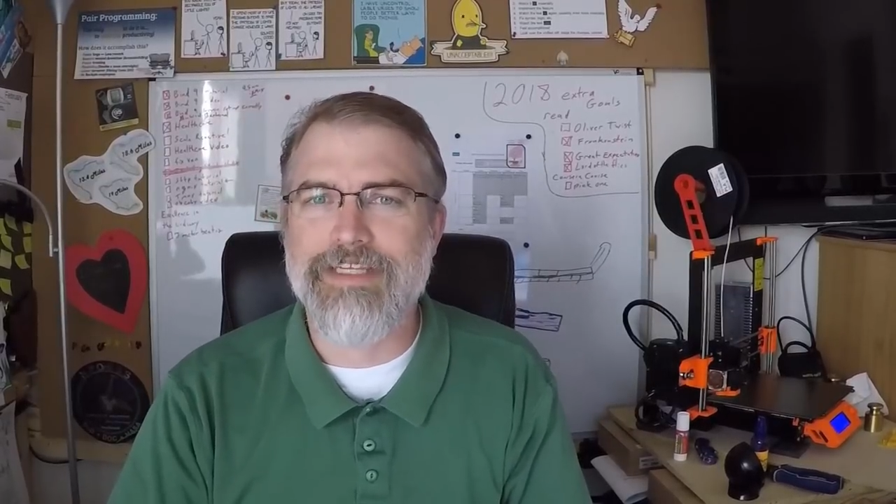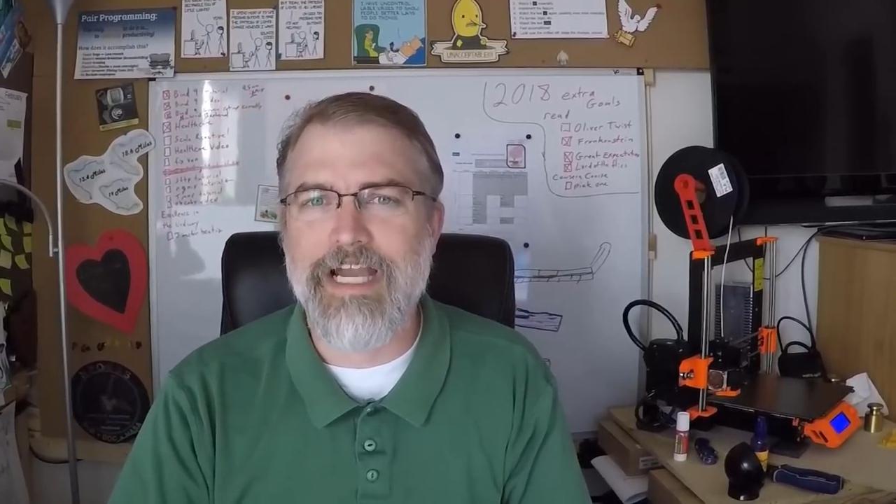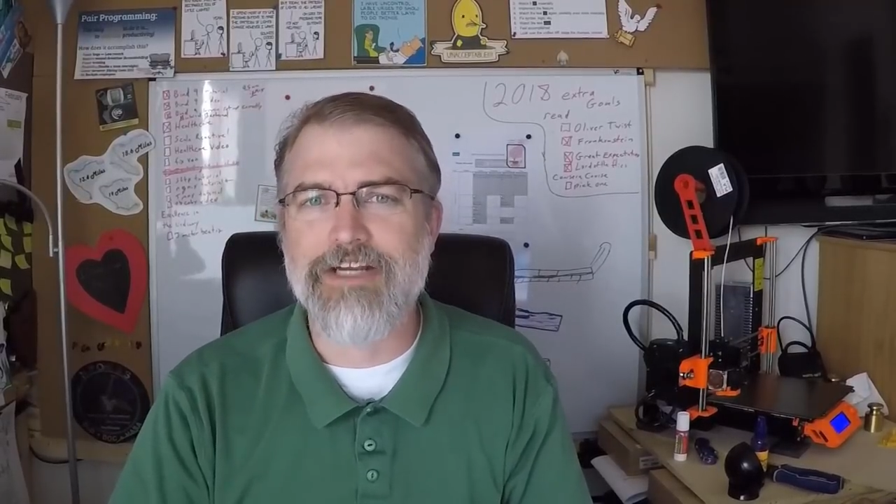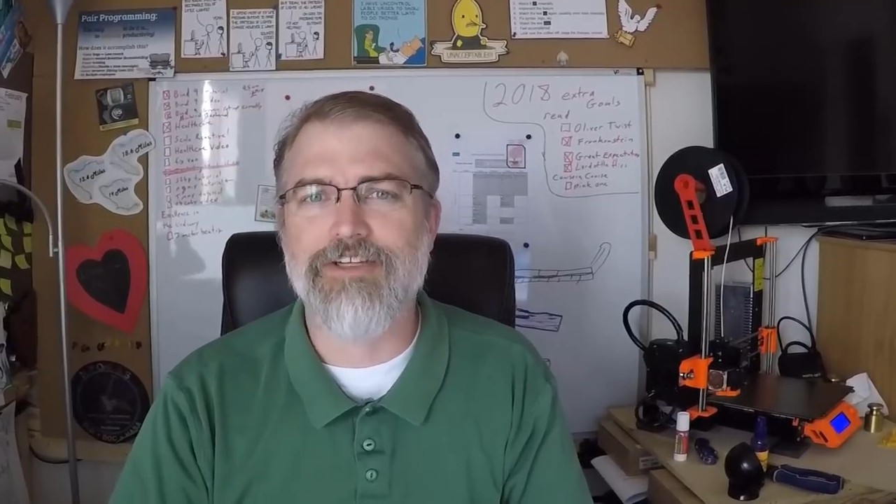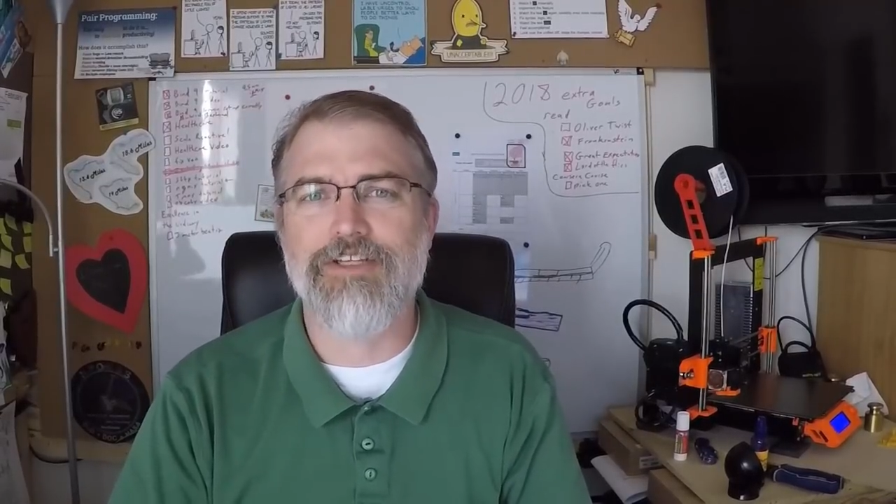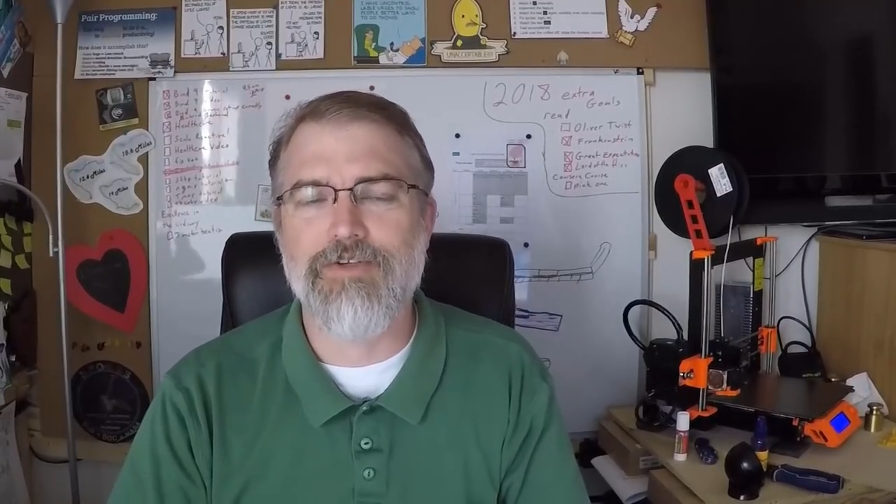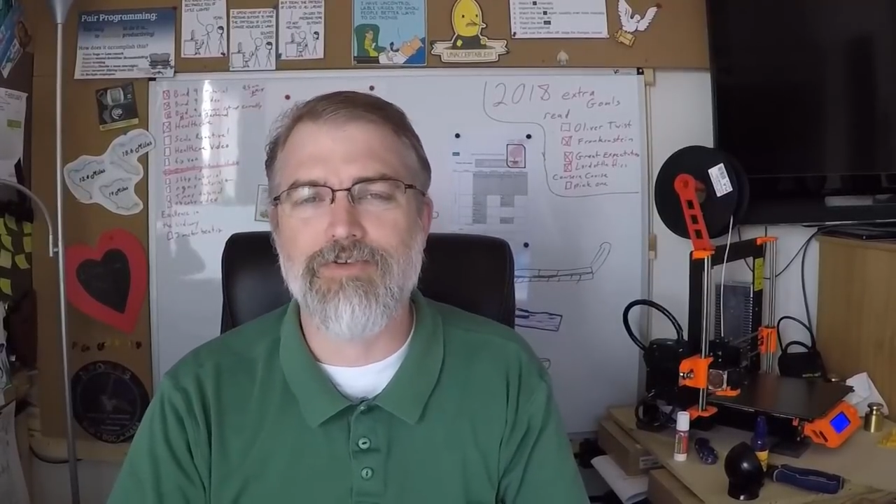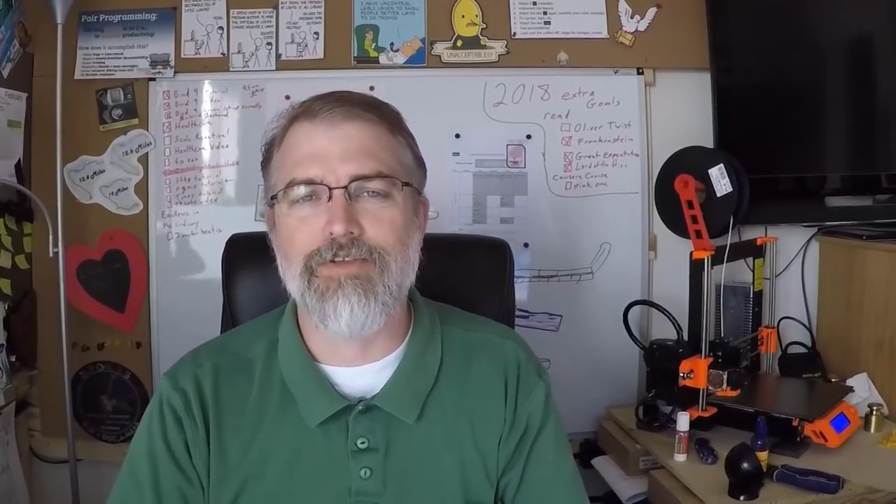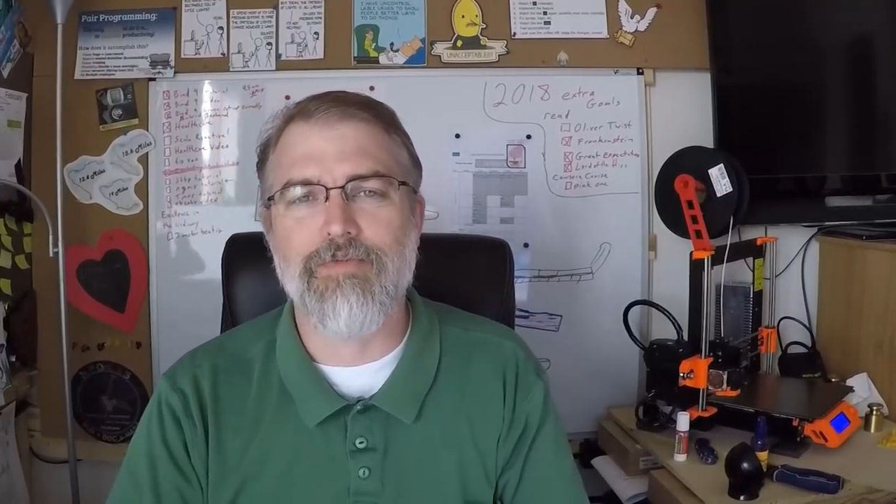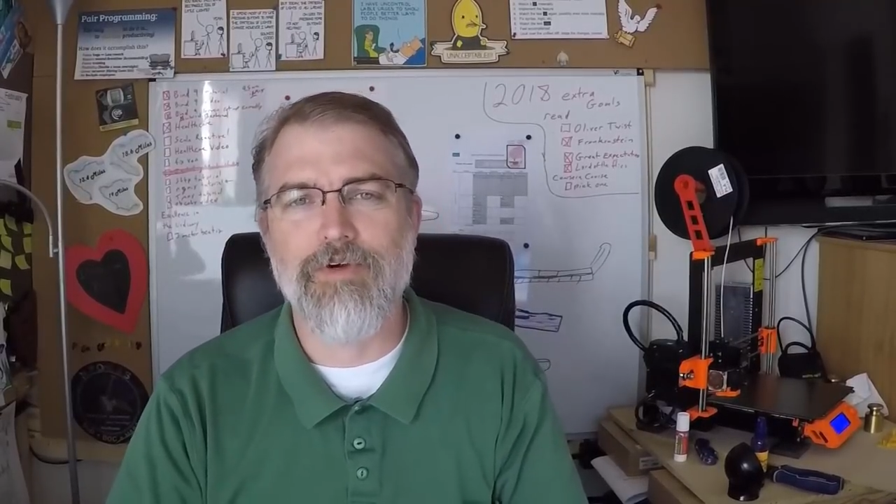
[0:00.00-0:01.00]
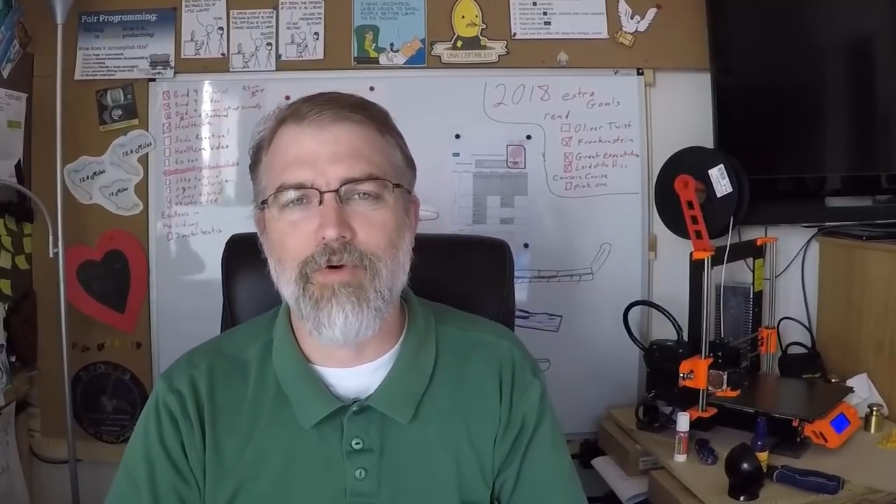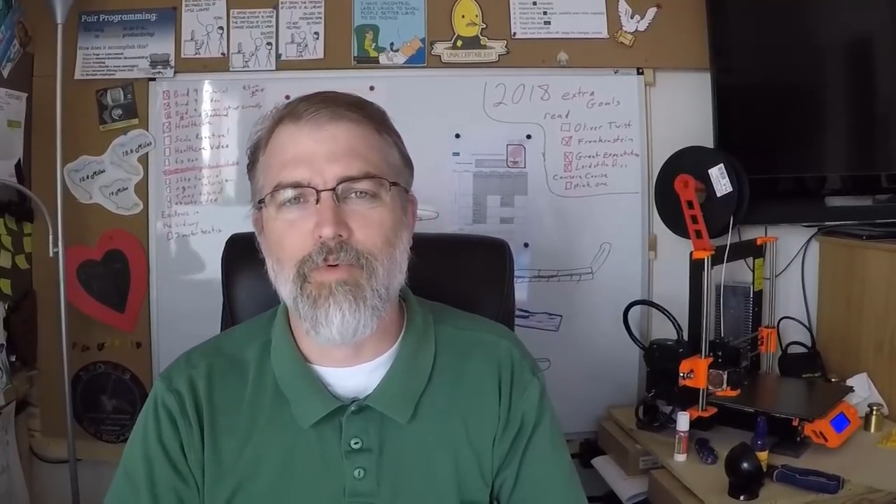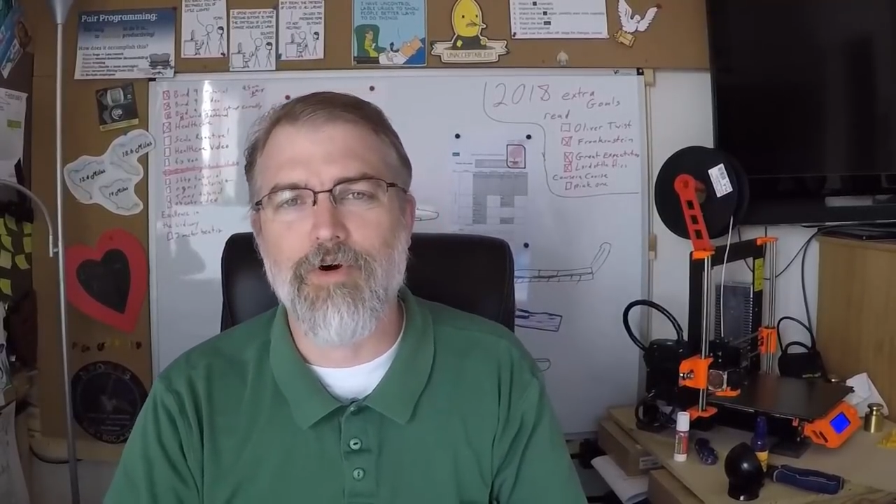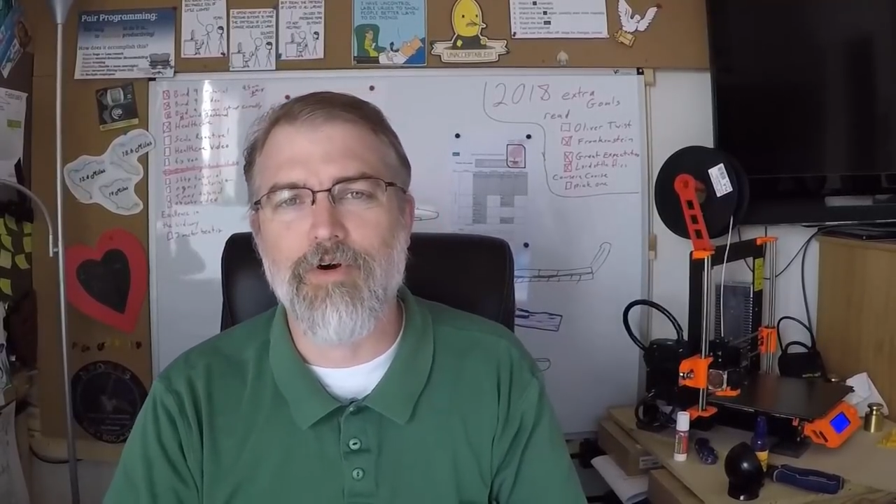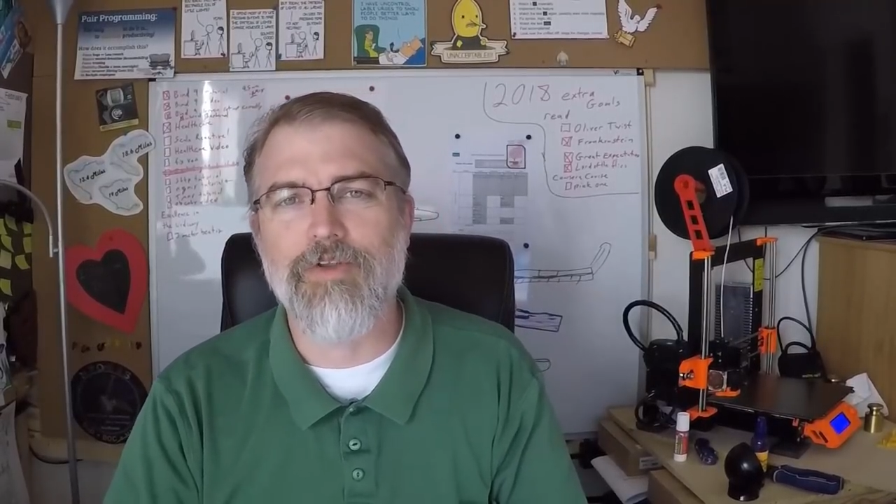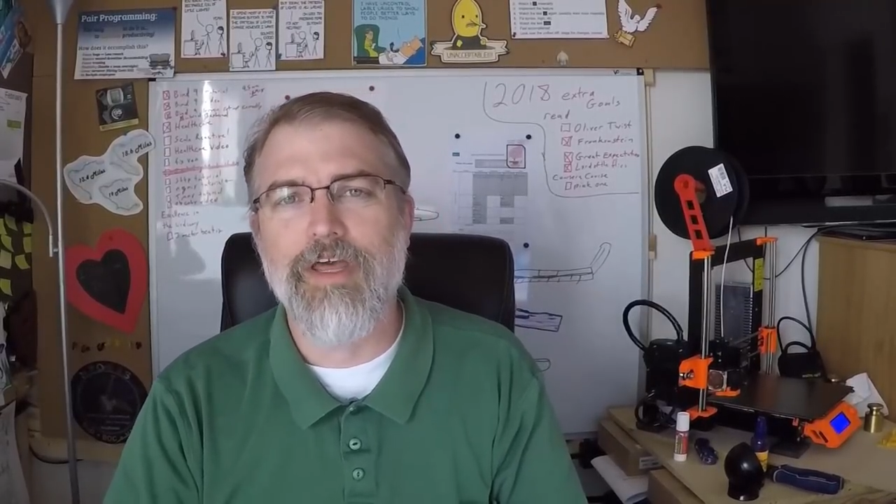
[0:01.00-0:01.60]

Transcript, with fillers: actually used in the real world,